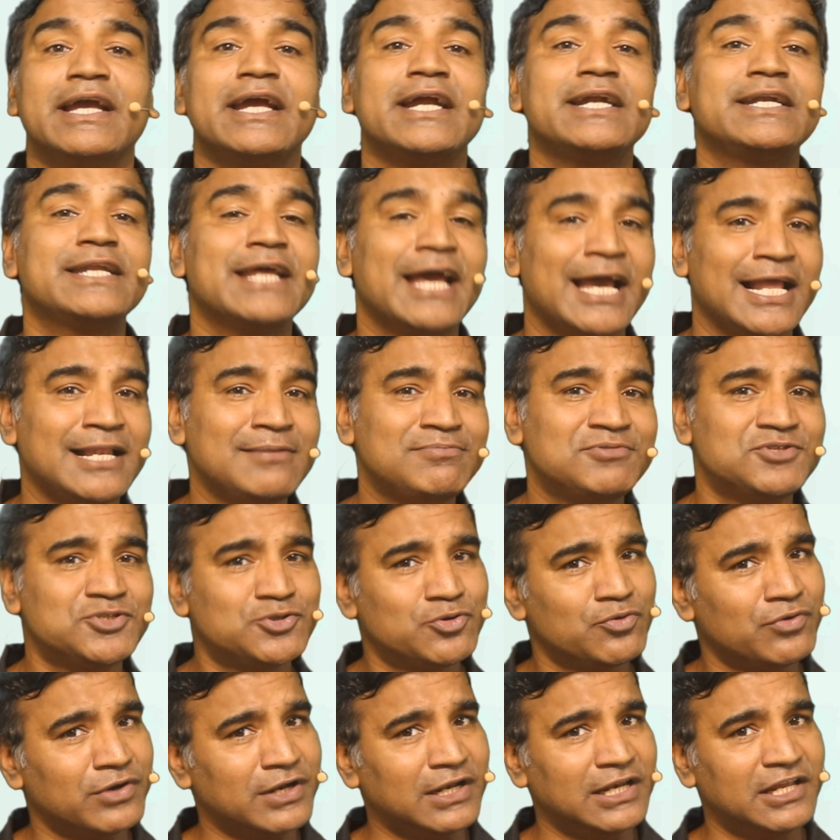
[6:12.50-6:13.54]
it helps to
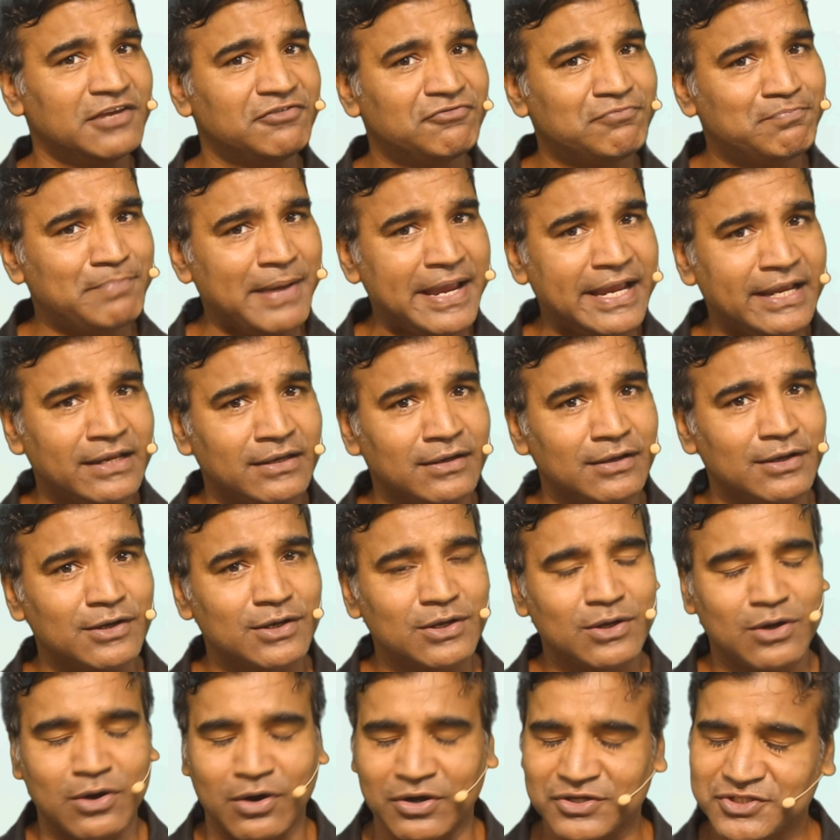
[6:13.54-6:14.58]
relieve pain
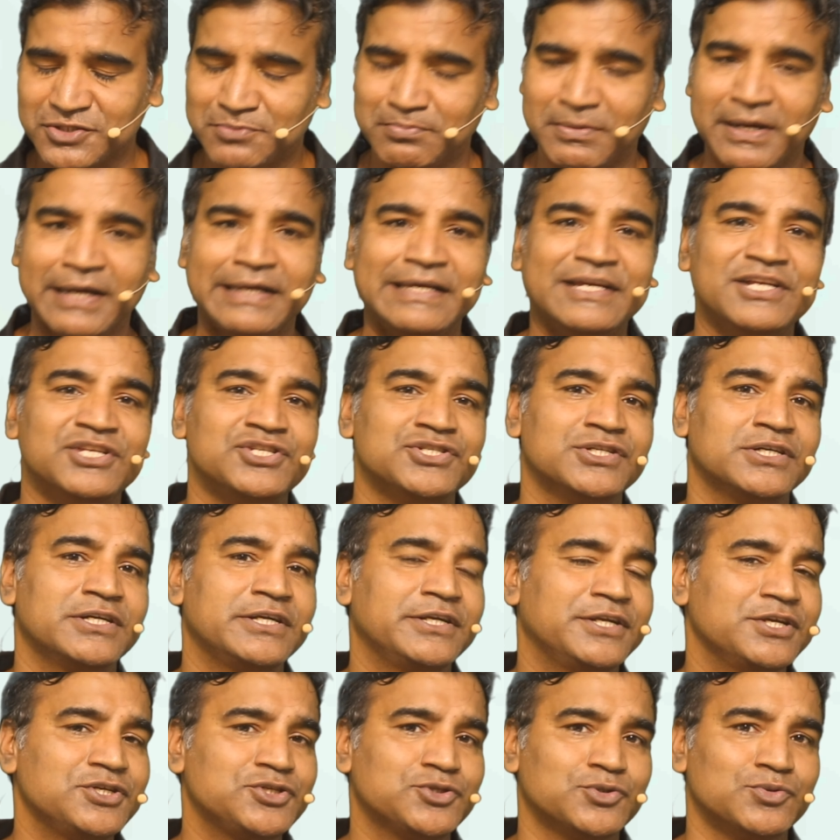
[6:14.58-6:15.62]
caused by injured
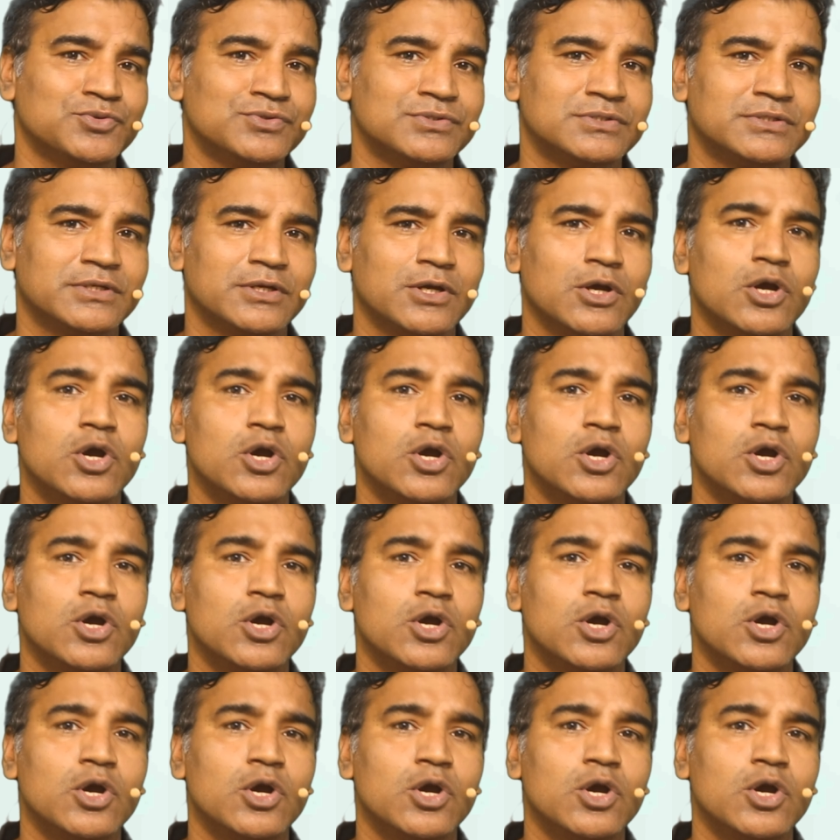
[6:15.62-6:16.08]
tissues.